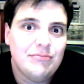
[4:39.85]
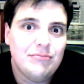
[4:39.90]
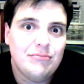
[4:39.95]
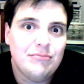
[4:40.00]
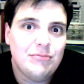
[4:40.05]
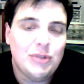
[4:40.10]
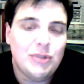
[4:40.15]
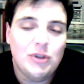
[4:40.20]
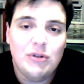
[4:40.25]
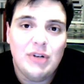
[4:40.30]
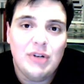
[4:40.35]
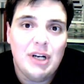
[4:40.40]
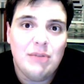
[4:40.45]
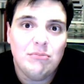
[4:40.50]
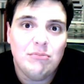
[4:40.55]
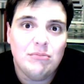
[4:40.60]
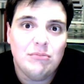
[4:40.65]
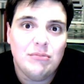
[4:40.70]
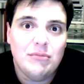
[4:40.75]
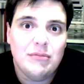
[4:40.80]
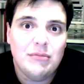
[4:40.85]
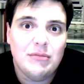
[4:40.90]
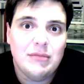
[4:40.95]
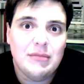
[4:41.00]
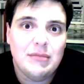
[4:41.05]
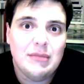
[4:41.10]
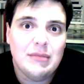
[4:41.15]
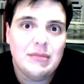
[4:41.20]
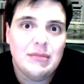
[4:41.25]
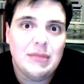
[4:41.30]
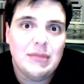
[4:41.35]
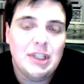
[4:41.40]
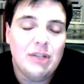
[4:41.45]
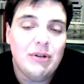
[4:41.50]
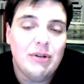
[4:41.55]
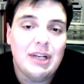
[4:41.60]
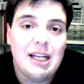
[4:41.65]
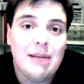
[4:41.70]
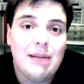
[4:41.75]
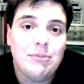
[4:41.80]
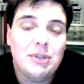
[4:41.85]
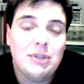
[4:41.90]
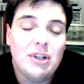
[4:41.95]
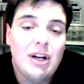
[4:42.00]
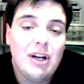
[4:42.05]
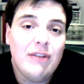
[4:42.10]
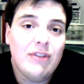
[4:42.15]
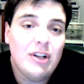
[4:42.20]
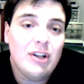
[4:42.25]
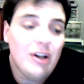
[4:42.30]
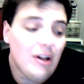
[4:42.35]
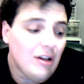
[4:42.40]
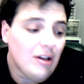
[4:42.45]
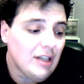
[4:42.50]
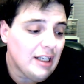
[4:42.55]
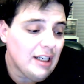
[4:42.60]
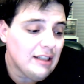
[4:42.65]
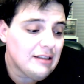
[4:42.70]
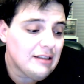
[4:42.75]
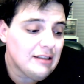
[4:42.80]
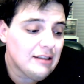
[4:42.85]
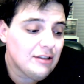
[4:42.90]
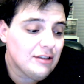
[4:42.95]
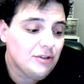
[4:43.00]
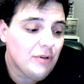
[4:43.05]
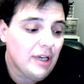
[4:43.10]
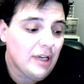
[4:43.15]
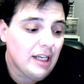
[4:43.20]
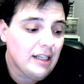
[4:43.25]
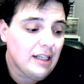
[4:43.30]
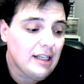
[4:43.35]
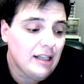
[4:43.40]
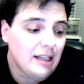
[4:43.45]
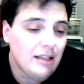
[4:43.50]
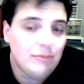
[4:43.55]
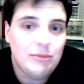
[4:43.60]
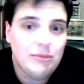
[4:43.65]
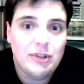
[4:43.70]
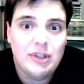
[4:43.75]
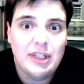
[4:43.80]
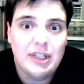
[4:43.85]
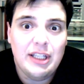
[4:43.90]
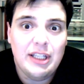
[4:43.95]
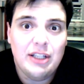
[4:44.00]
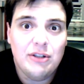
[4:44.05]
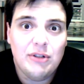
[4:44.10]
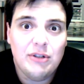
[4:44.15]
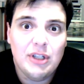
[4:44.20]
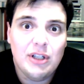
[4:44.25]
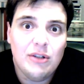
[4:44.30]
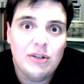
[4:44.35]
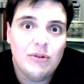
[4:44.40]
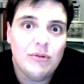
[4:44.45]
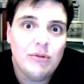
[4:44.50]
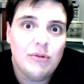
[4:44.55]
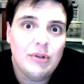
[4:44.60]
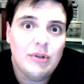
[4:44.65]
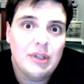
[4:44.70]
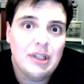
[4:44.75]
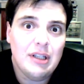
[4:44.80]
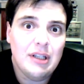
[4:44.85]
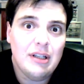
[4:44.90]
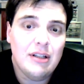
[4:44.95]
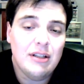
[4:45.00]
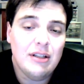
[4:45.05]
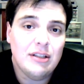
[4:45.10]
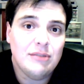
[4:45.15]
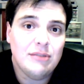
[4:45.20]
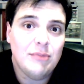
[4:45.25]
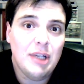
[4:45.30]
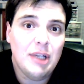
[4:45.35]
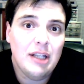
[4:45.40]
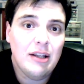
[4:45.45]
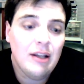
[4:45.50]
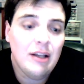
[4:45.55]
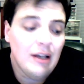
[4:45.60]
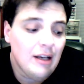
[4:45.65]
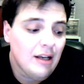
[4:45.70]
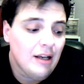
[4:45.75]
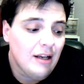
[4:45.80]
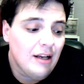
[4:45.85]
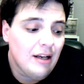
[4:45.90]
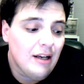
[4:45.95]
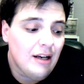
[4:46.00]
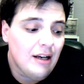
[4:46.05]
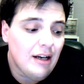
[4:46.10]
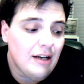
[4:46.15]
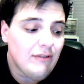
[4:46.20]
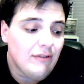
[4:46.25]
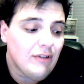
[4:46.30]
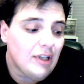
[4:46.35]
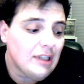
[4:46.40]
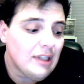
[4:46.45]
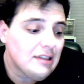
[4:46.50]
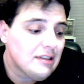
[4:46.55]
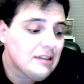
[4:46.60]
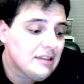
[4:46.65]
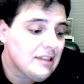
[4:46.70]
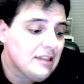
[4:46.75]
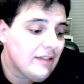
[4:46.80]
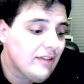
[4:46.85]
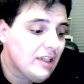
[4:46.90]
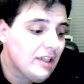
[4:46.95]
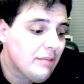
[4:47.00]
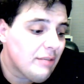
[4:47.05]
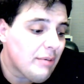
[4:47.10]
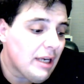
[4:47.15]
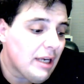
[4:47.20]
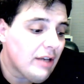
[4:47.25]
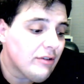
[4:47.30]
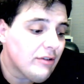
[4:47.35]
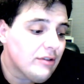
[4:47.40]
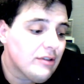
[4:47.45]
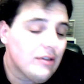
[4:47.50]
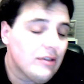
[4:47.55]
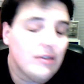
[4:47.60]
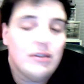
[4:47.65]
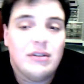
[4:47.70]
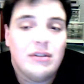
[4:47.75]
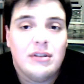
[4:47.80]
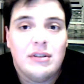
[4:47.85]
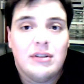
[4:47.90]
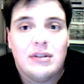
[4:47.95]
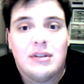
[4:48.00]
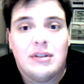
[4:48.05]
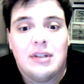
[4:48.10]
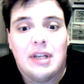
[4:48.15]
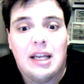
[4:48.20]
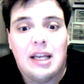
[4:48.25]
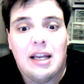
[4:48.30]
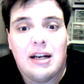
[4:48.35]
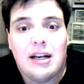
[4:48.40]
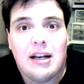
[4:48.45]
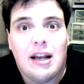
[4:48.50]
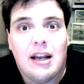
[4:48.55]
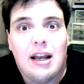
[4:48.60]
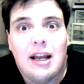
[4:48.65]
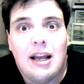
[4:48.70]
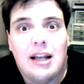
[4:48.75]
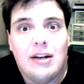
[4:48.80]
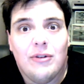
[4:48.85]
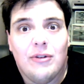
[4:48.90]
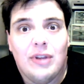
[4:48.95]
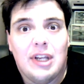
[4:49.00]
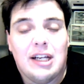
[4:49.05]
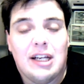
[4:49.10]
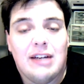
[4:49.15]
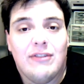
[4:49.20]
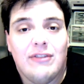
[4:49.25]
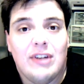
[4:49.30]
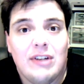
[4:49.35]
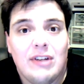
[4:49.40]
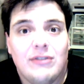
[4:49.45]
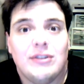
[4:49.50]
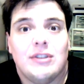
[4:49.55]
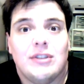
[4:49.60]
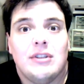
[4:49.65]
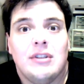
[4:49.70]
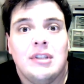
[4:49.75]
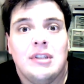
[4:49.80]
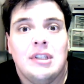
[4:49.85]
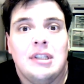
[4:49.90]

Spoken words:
program, you know, and kept it off at all. And since joining Dailyburn a year ago this month, I've lost 70 pounds, and I don't think I've ever,